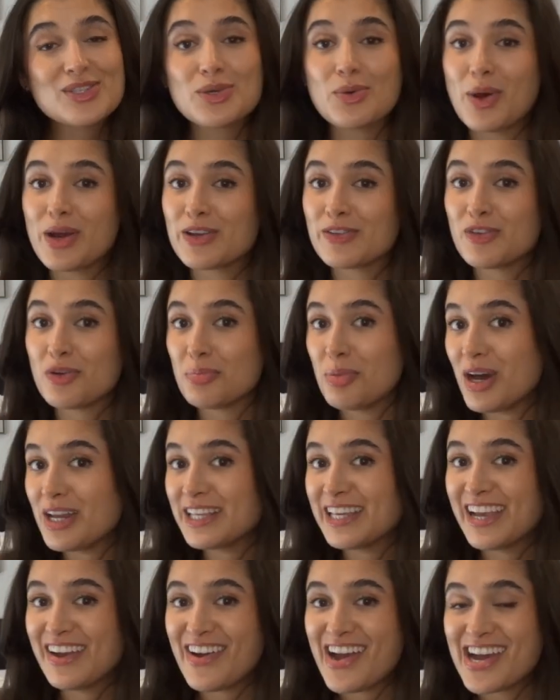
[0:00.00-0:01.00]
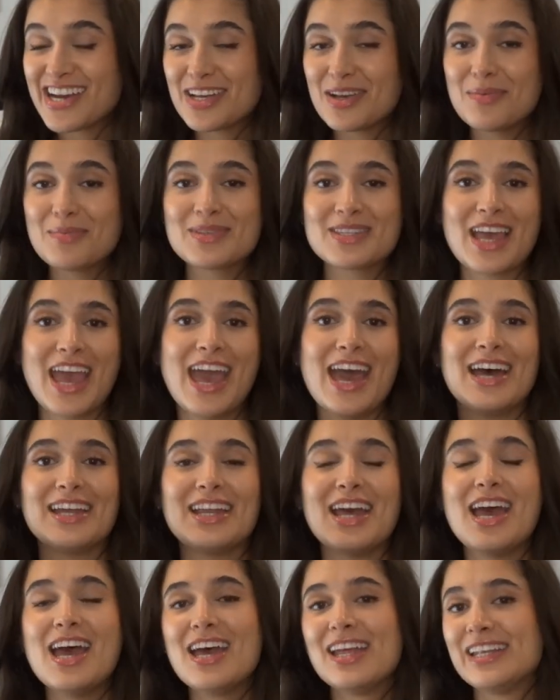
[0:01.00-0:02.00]
quite a few body care items,
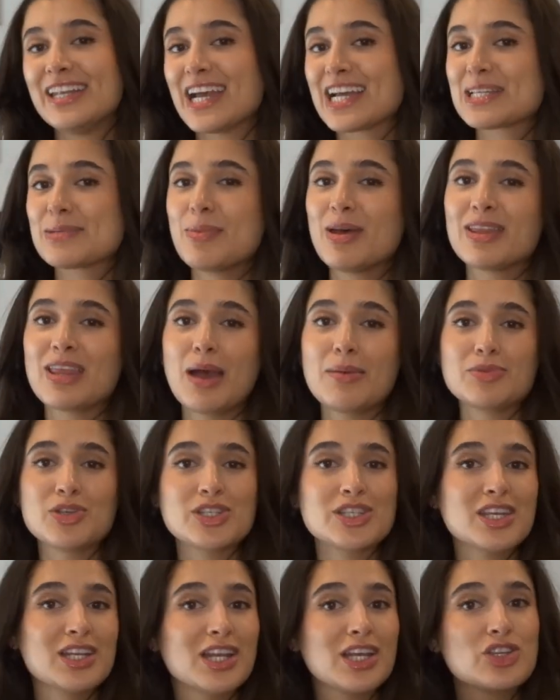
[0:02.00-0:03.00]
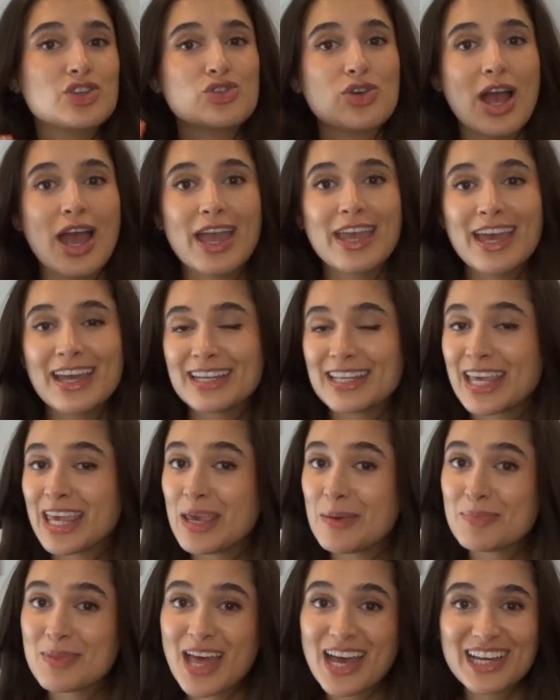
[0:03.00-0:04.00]
and next month I'm just gonna try and
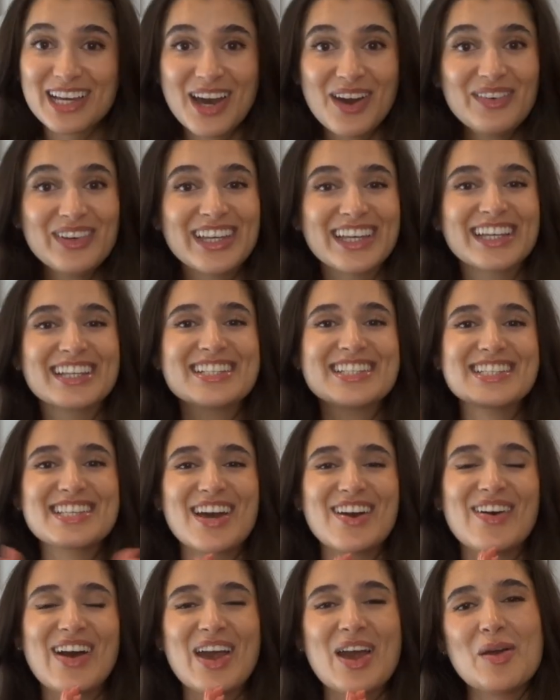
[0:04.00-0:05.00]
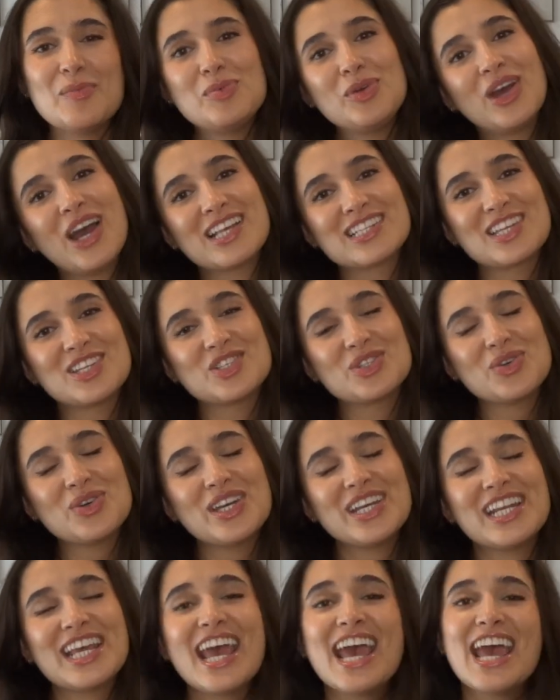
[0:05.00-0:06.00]
keep that going. So I hope you guys
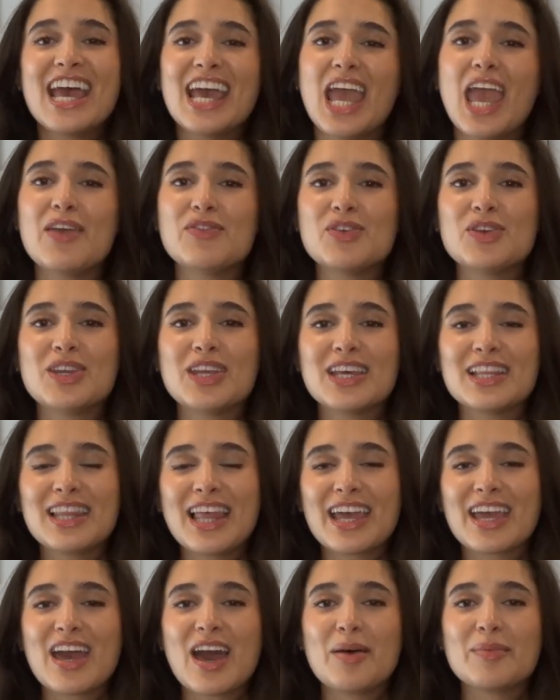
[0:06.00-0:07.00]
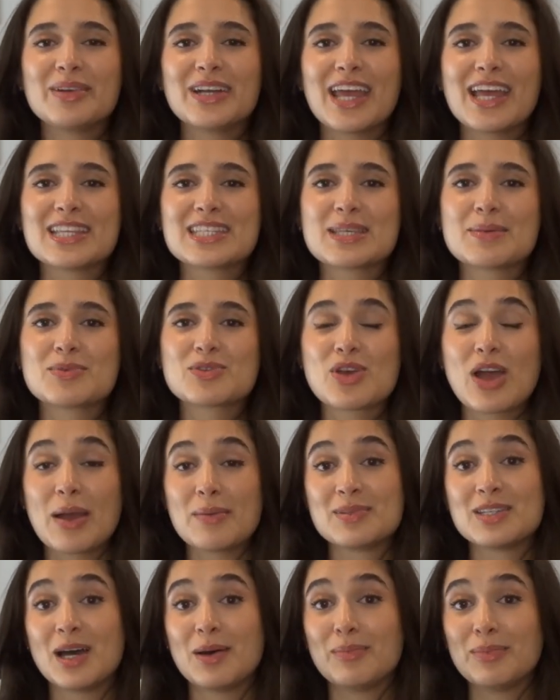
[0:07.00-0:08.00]
enjoyed. If you did, like, comment, and
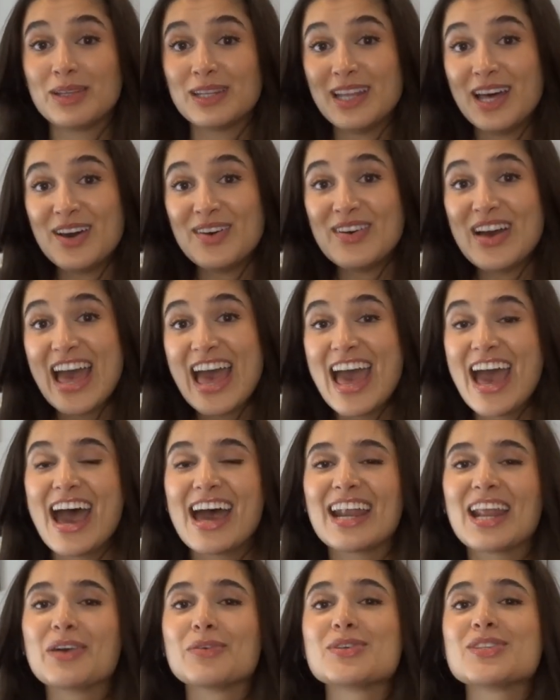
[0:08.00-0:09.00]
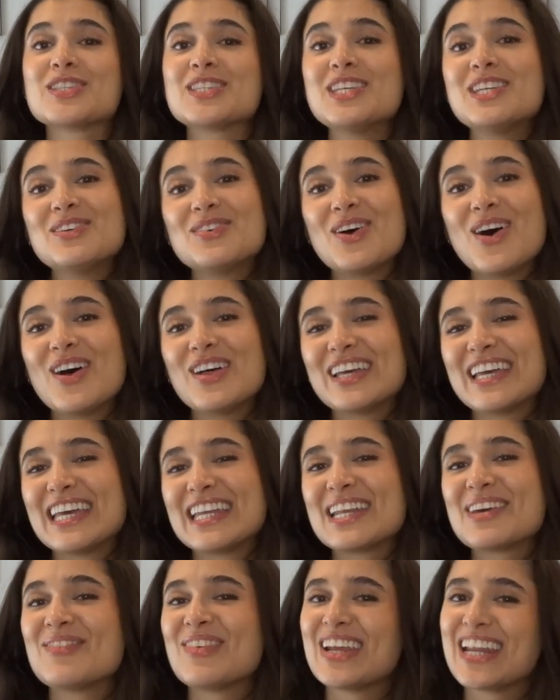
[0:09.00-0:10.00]
subscribe down below, and I will see you all
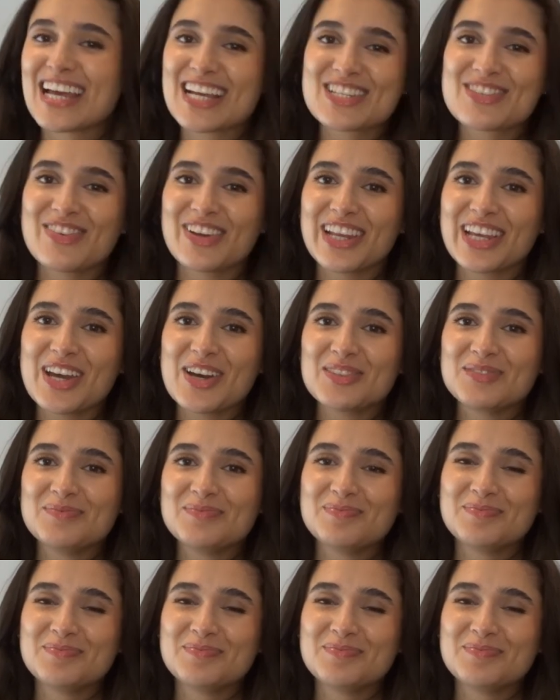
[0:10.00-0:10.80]
in my next video.